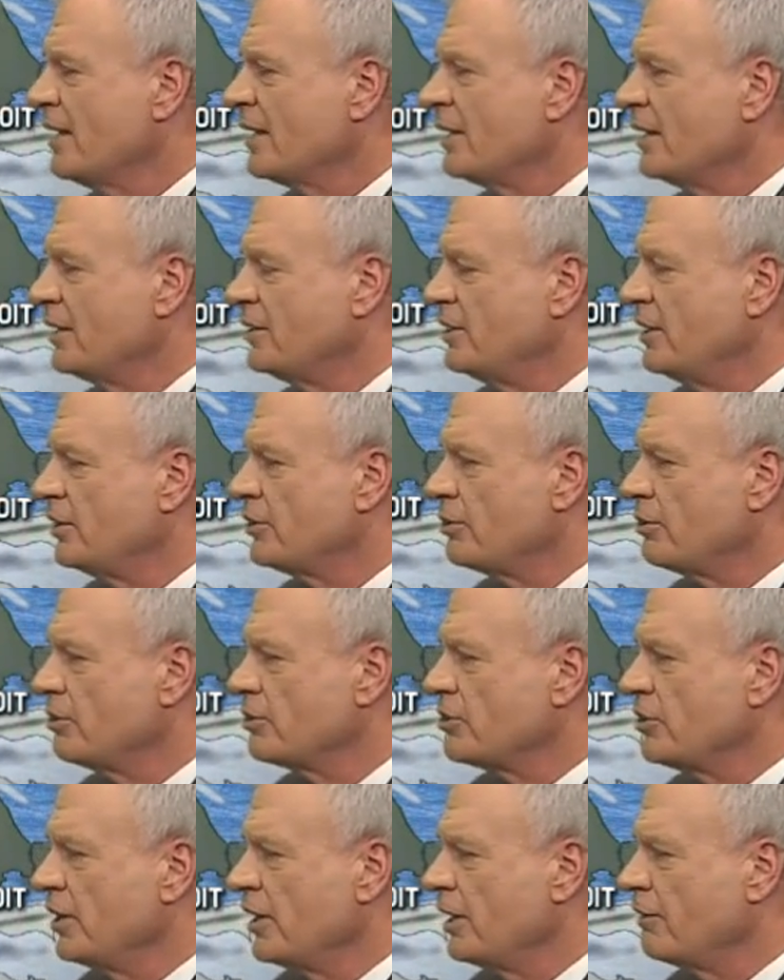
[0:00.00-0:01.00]
And I think
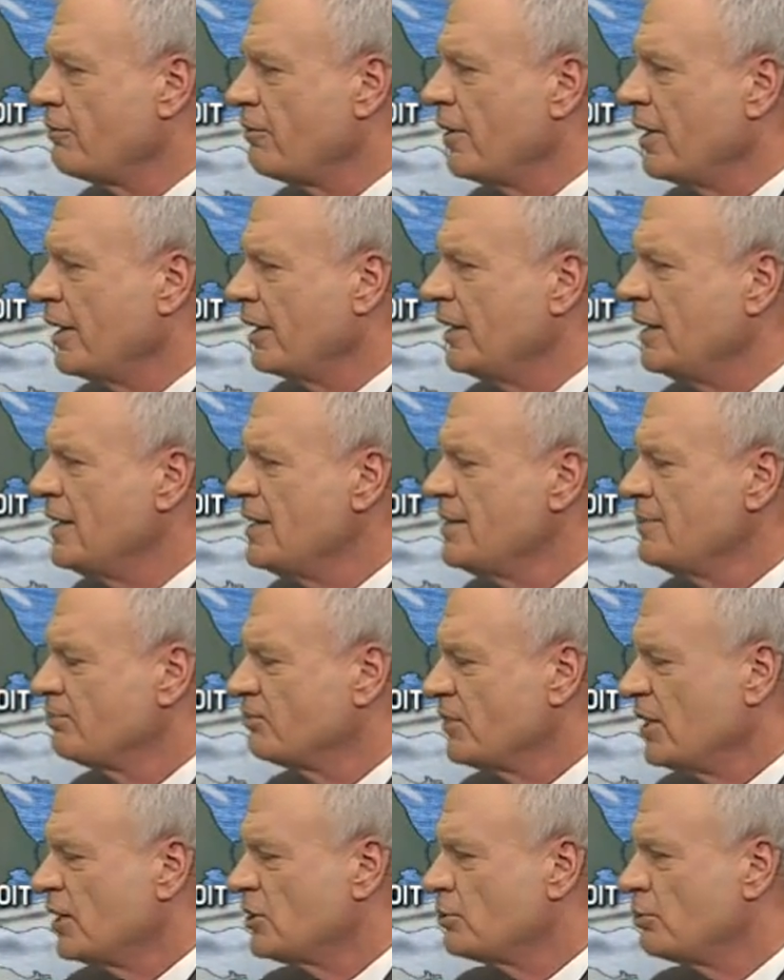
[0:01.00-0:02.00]
Thursday night and Friday,
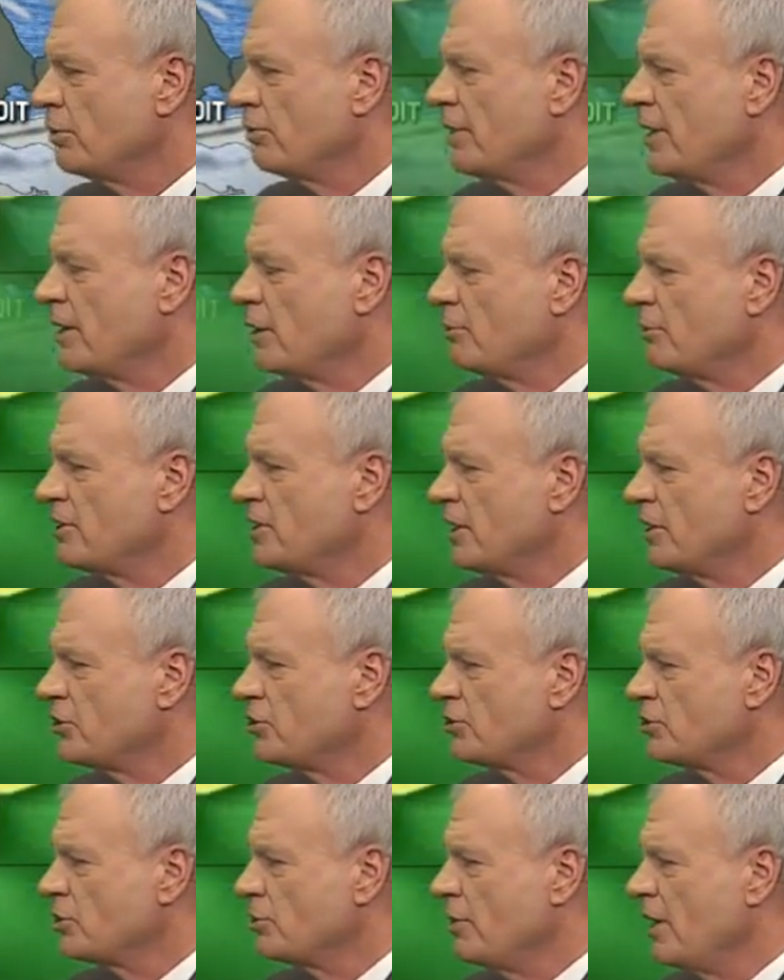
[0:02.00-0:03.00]
that's when we'll have the
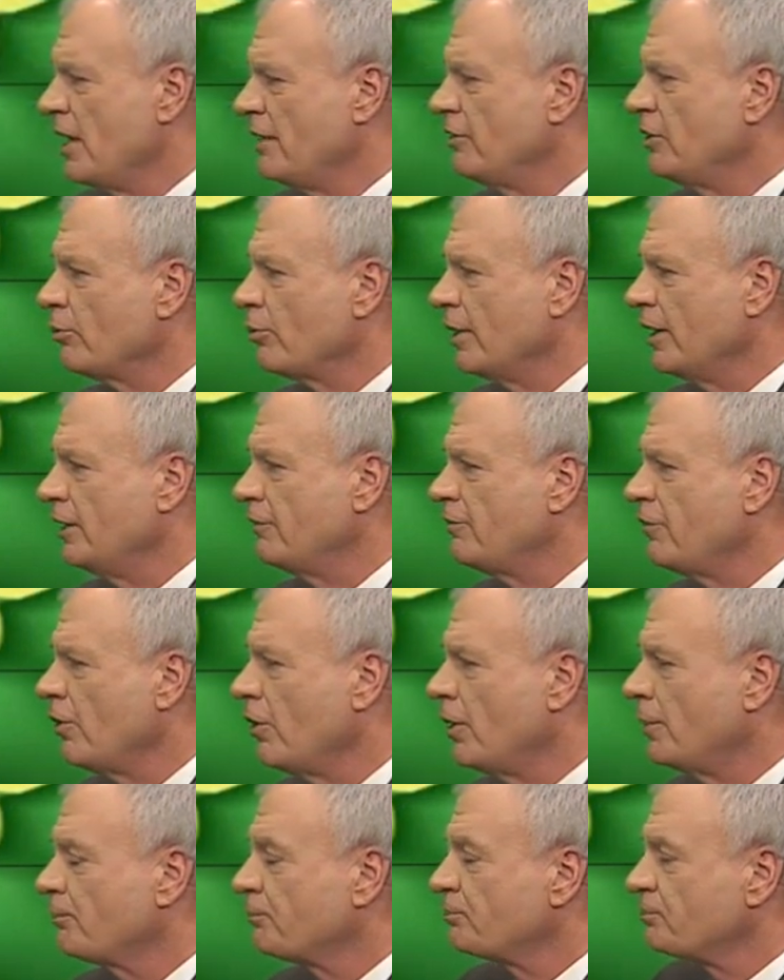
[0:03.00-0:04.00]
potential of some heavy
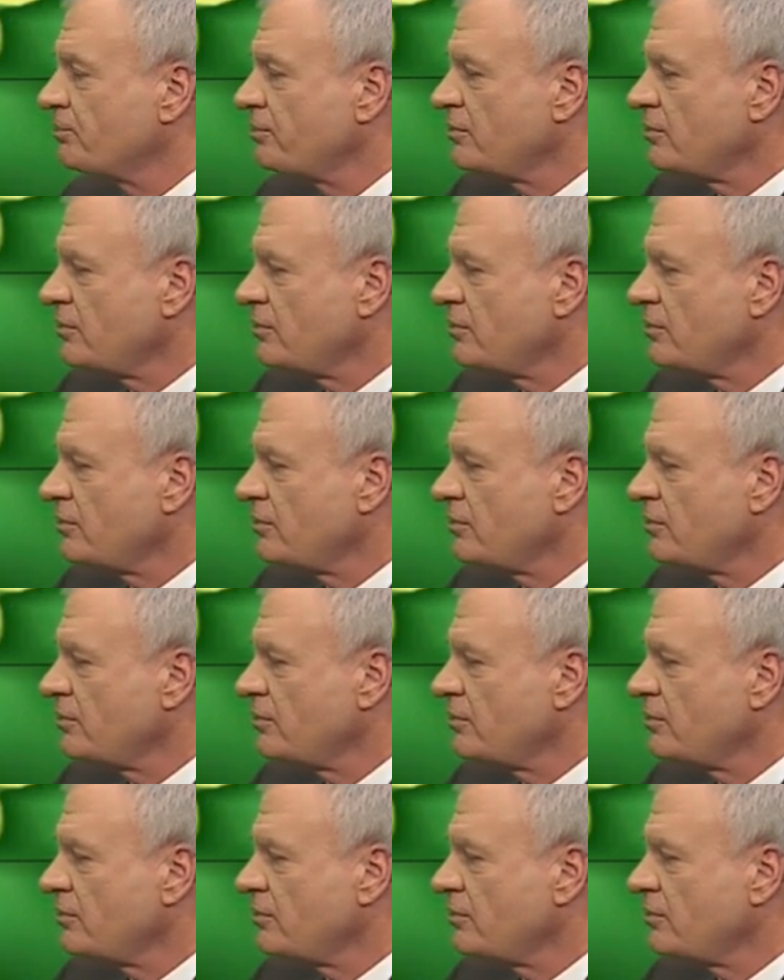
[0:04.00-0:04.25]
rainfall.